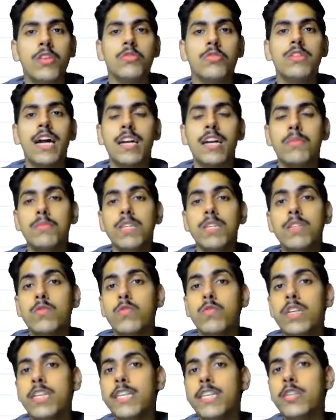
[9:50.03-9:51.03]
that means we
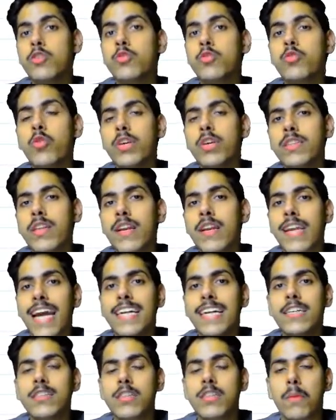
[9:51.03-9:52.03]
need to go in the right
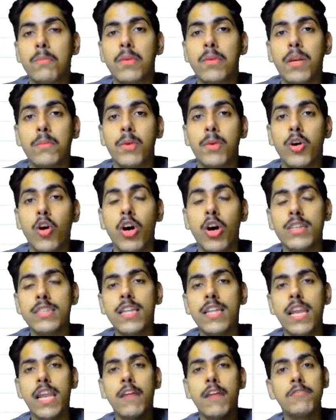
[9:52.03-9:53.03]
subtree, because the
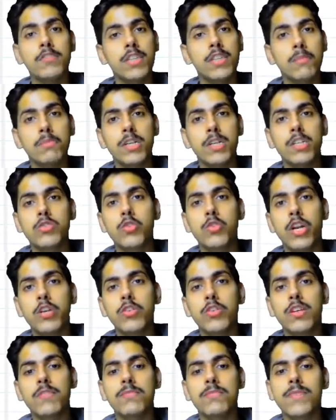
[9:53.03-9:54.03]
left subtree is going to
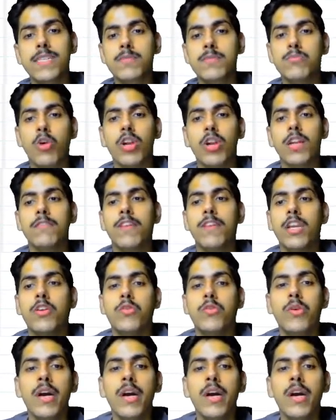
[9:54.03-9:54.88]
give me a smaller value.